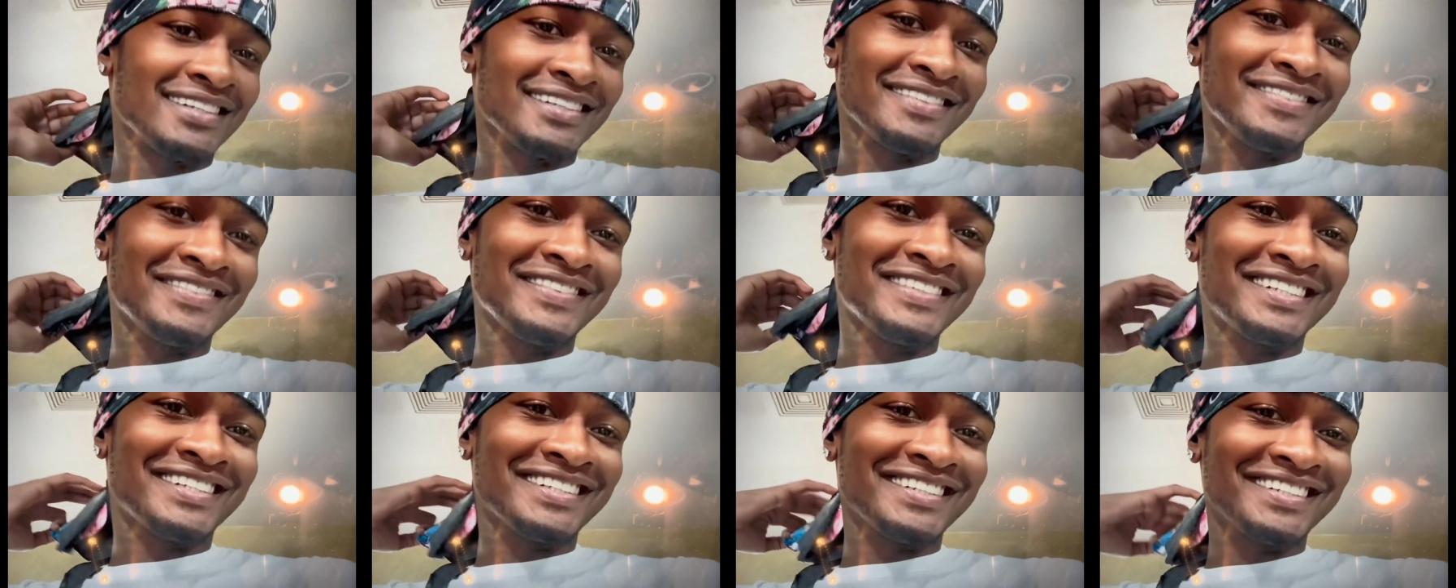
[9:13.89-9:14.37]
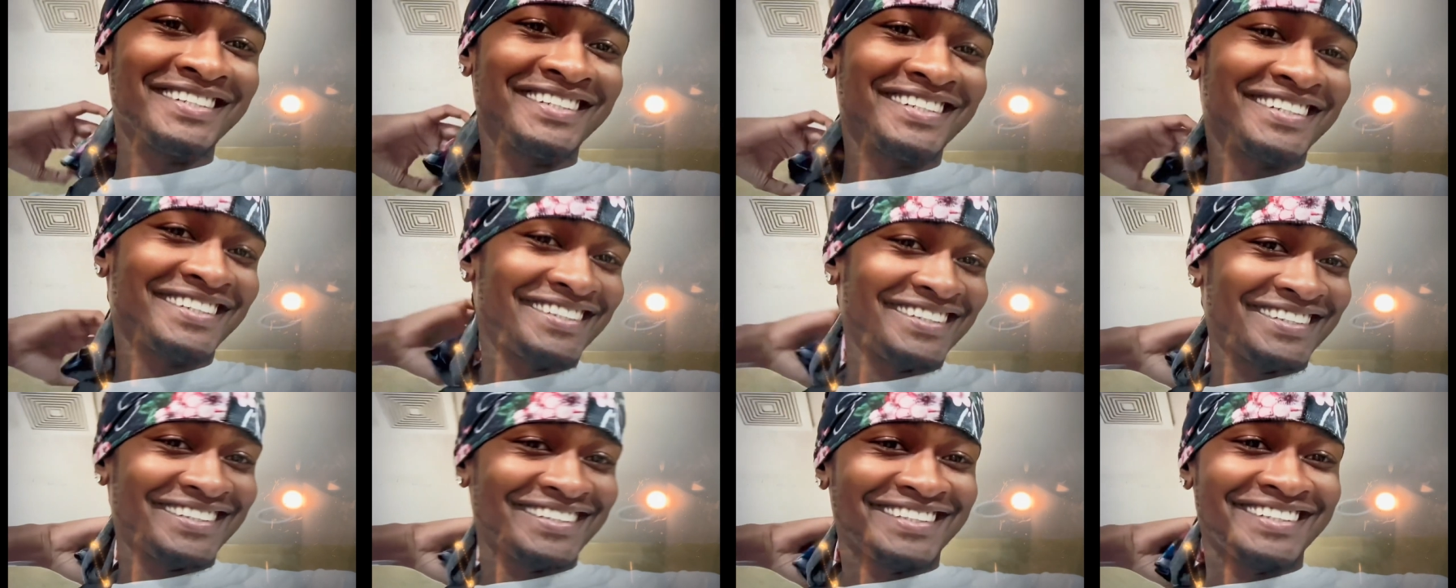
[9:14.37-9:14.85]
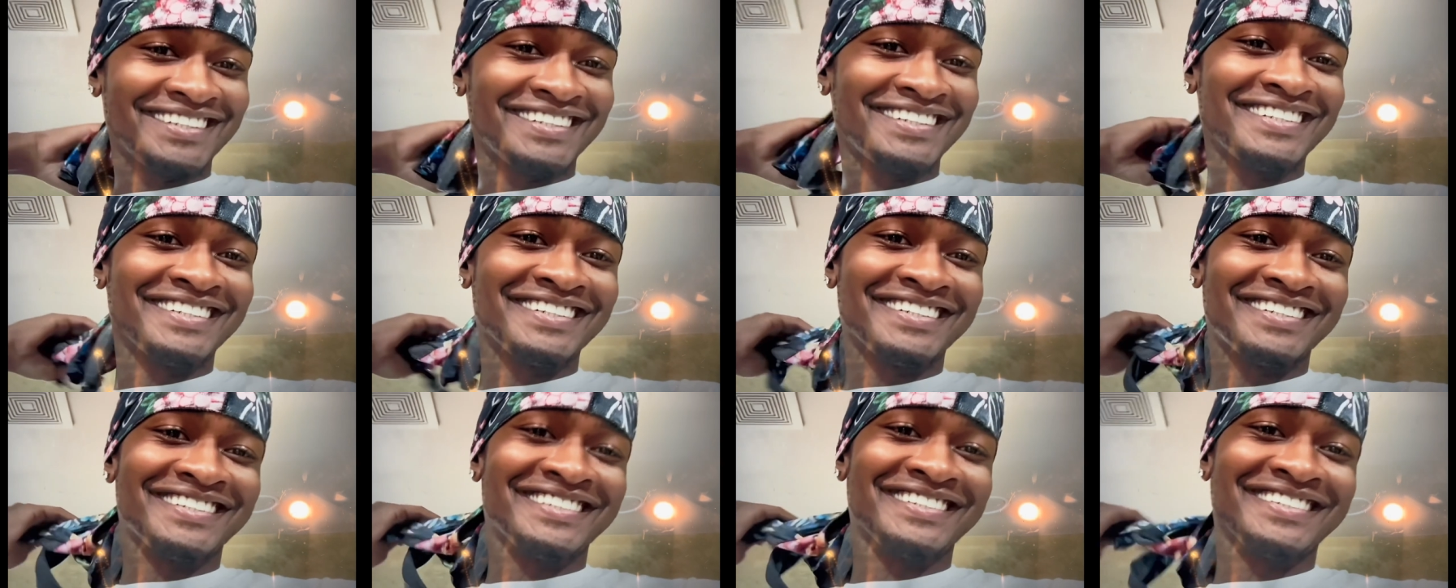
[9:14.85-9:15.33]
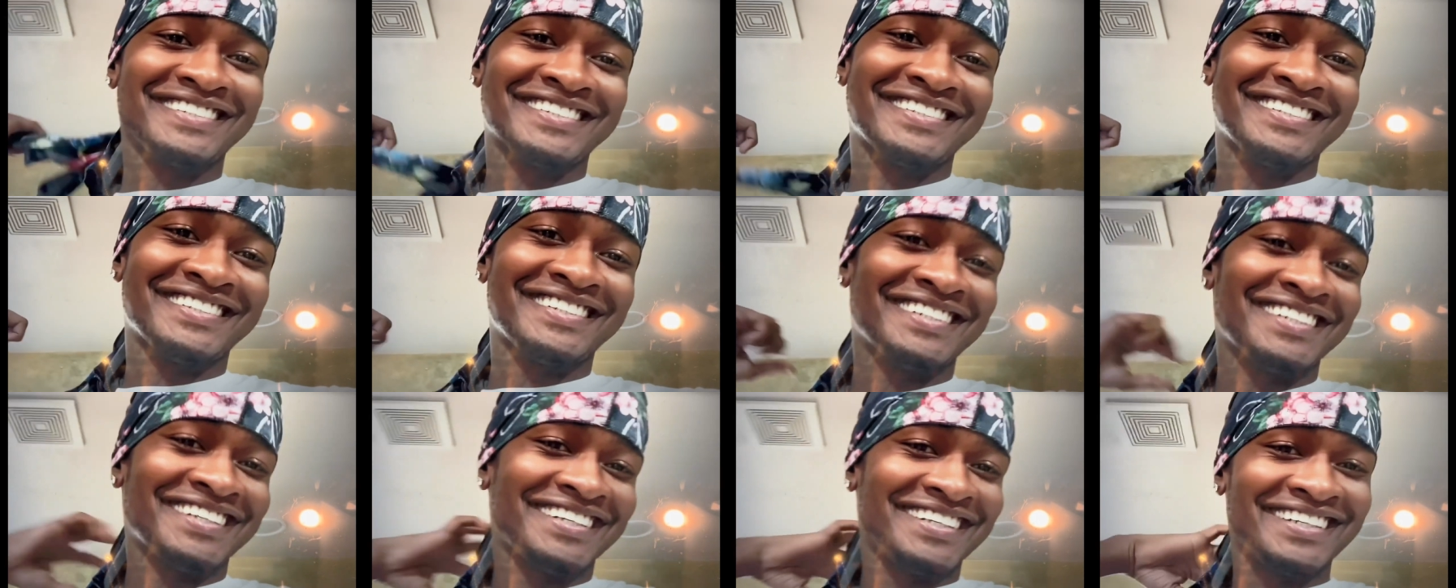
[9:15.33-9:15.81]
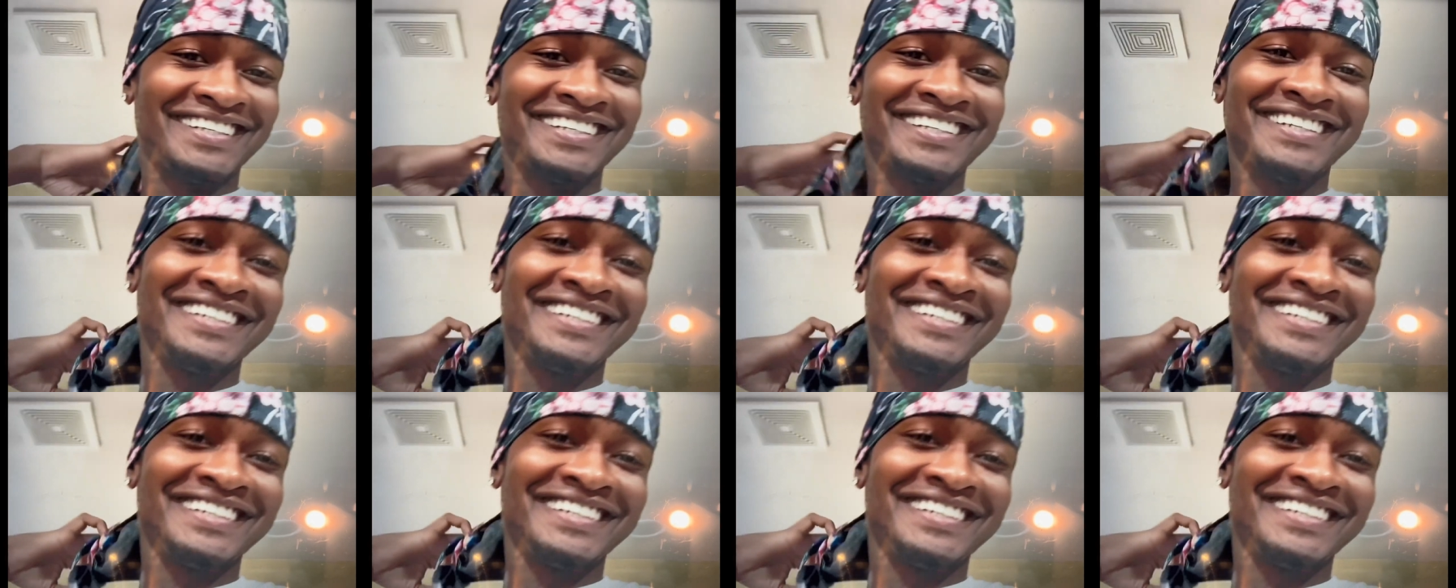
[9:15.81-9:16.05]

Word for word: Let me show y'all this, though. All right.